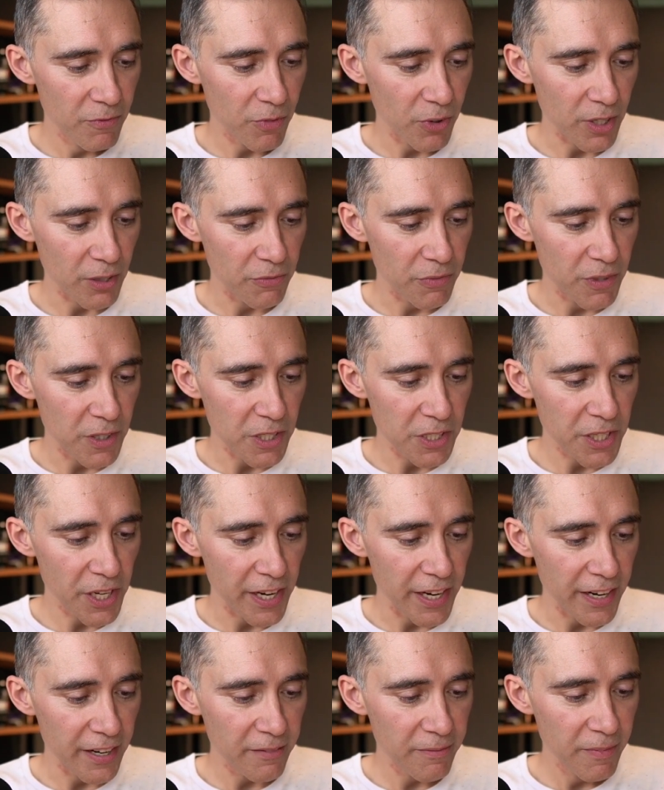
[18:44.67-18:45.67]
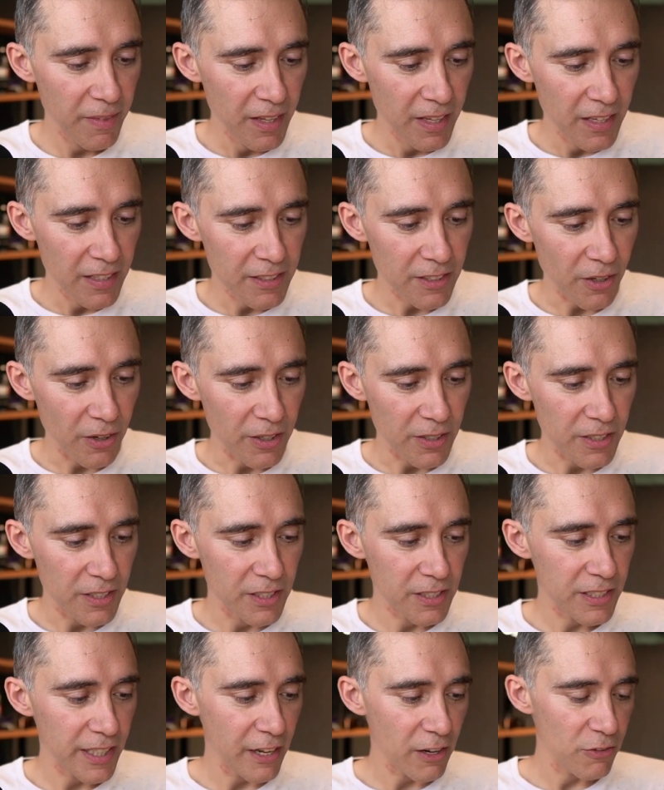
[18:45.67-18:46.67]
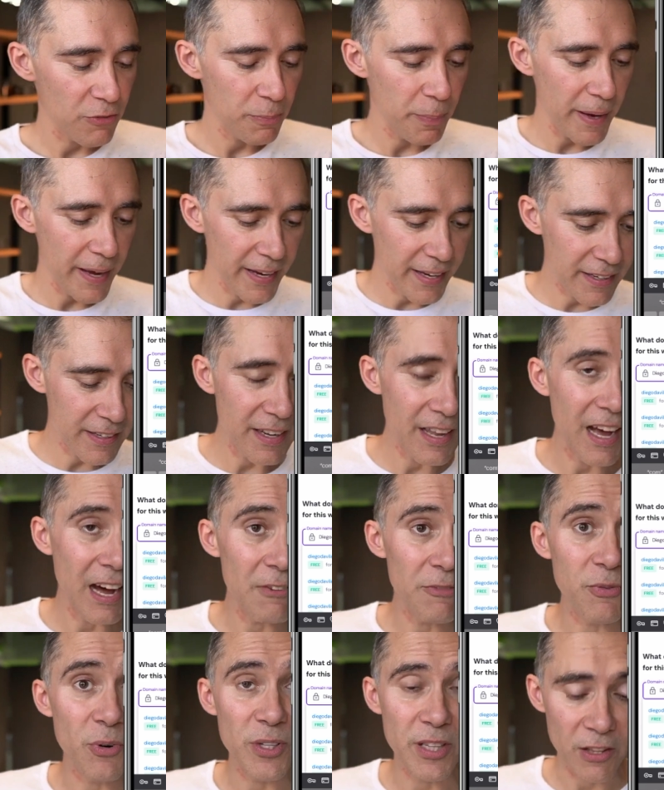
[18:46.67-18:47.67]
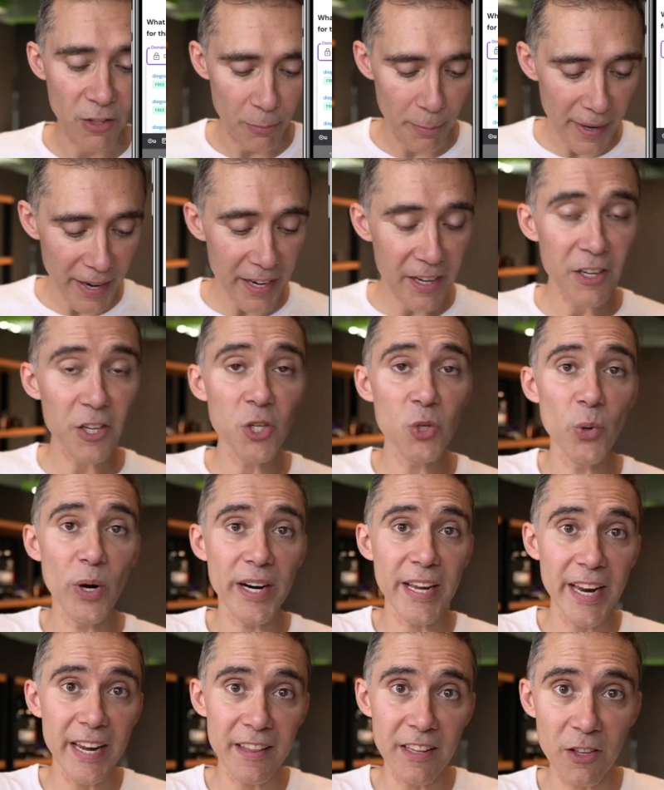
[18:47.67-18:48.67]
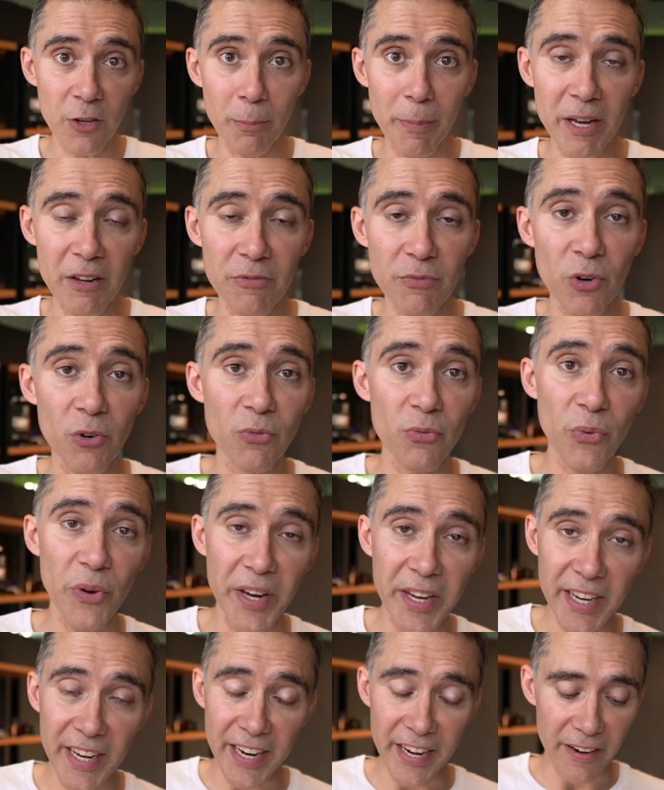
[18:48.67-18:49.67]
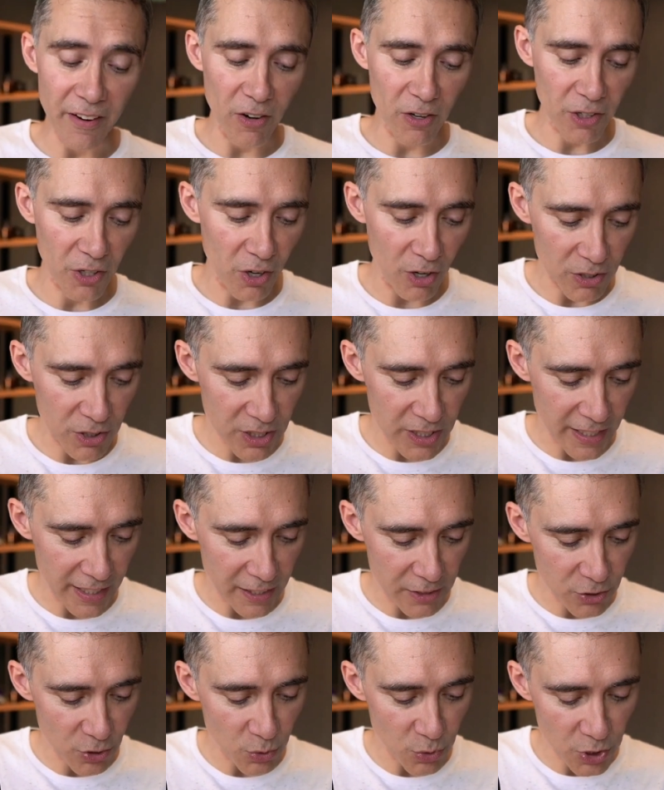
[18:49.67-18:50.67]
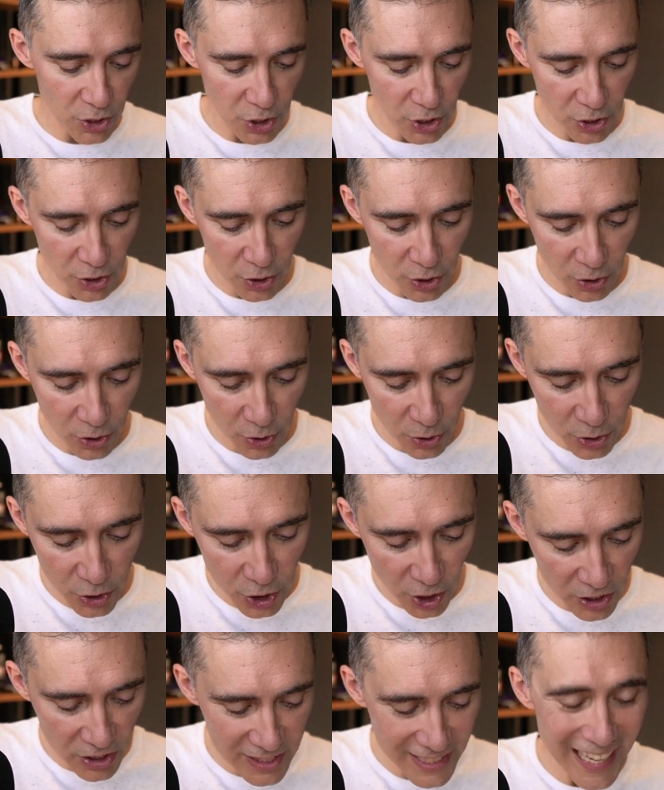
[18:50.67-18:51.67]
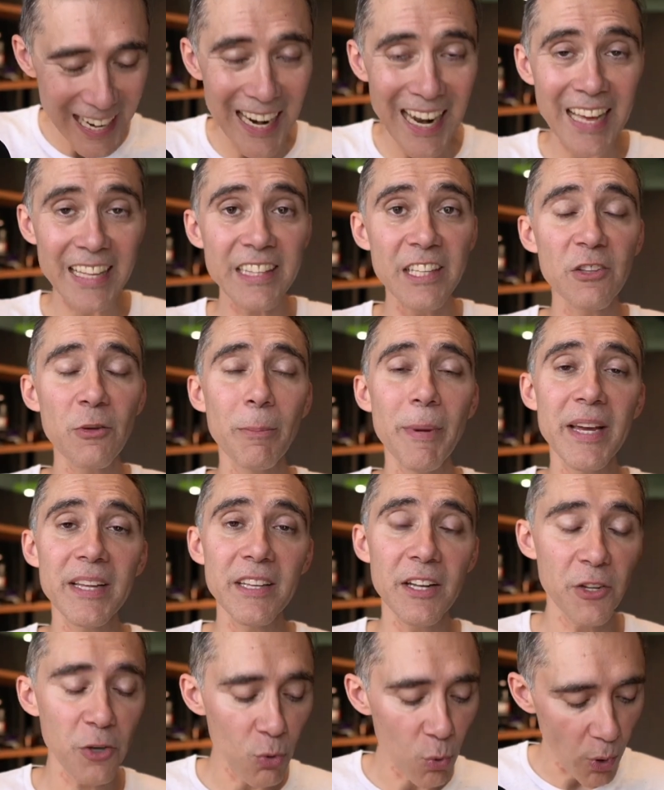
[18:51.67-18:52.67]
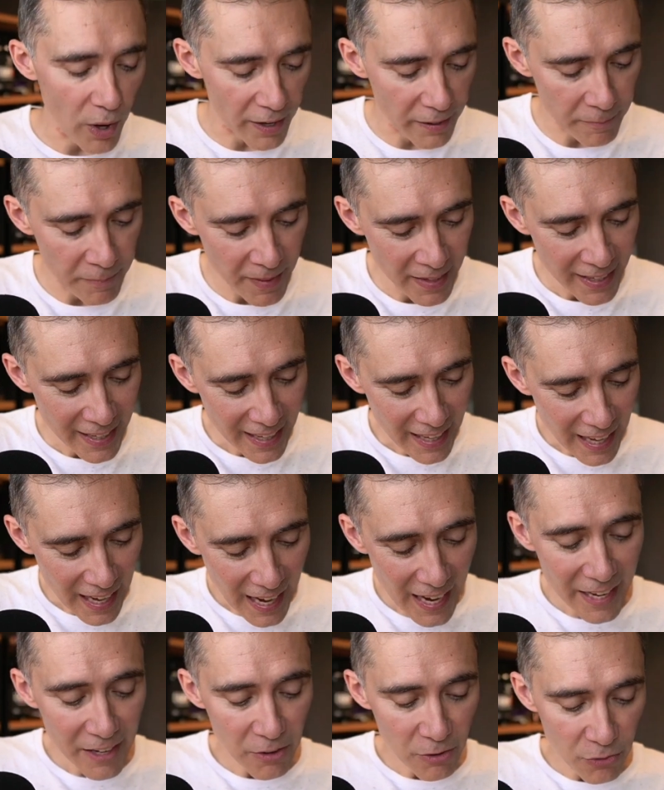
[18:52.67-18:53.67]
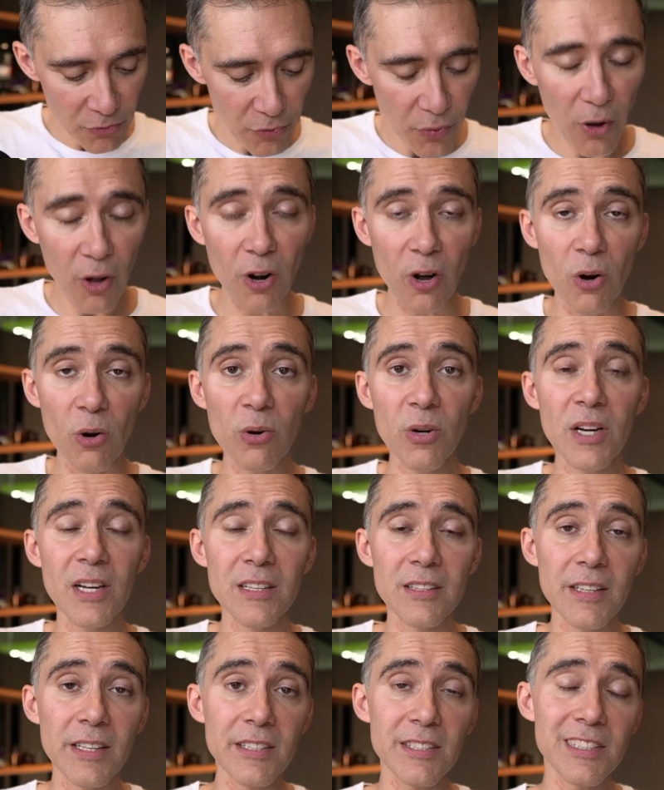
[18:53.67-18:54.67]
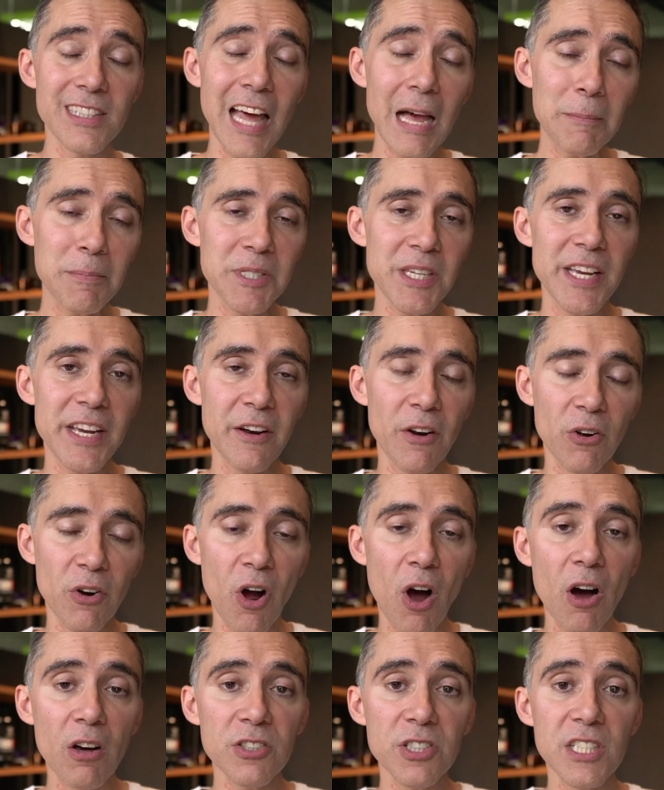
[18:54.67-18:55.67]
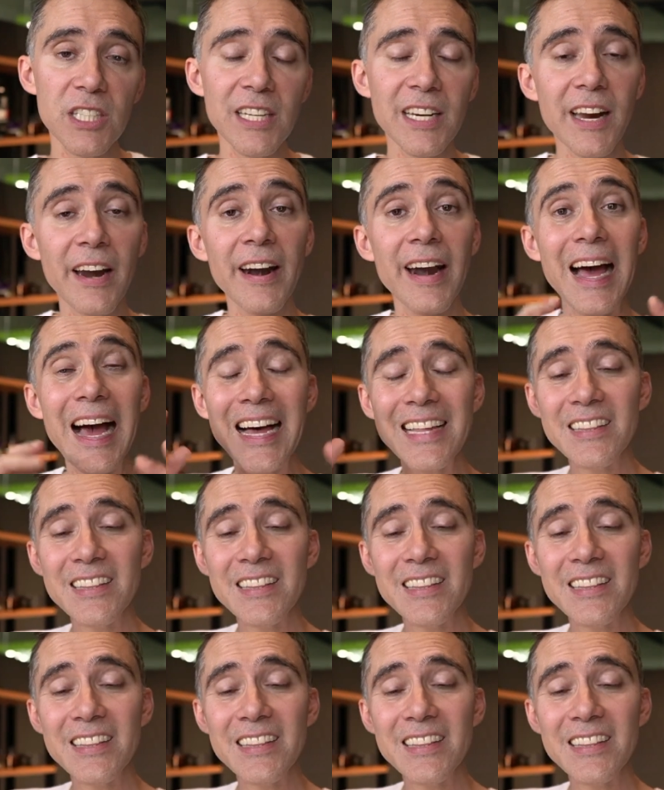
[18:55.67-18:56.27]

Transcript: for the first year. So instead of paying for the domain, you are getting the domain for free here on Hostinger. So you just select the domain that you want and follow the steps here on Hostinger.